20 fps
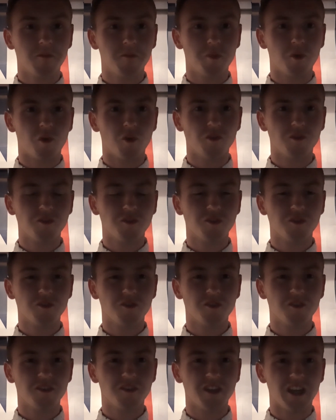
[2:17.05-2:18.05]
But
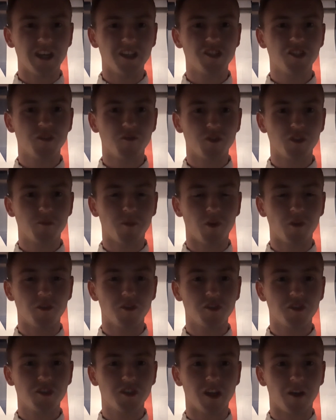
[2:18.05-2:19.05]
that's the
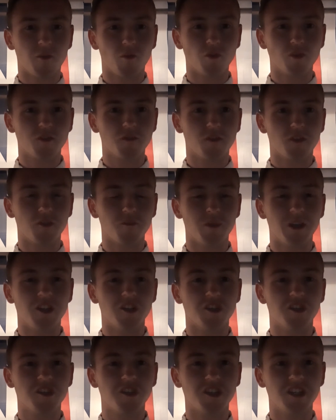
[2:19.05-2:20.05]
response that was for me
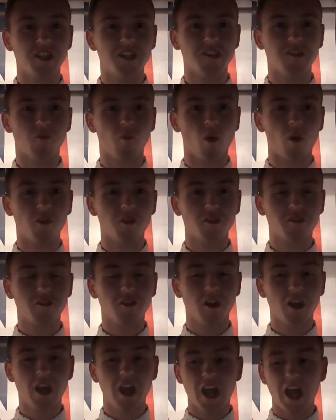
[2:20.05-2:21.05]
just sneezing once.
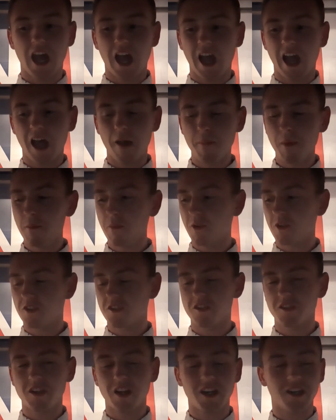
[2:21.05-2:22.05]
I remember in
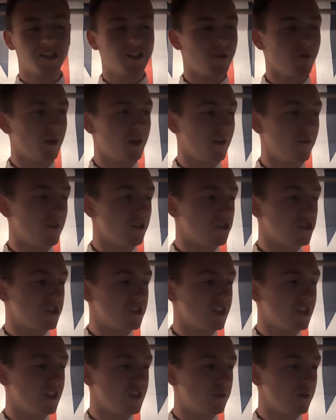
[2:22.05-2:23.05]
society when if you
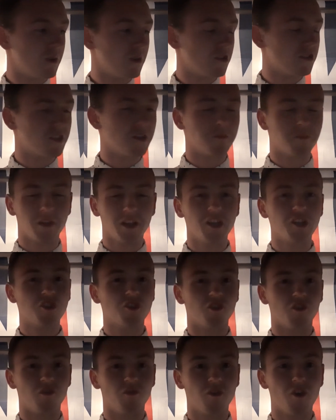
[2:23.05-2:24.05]
sneezed, people said,
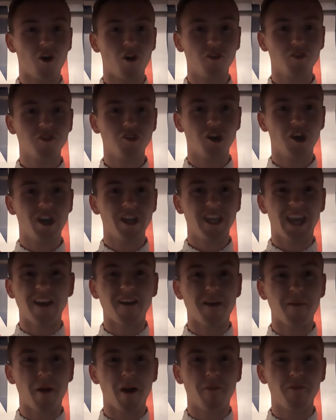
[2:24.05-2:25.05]
"Bless you," not "Get
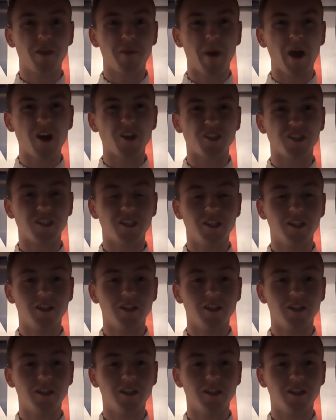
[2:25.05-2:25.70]
him off the bus."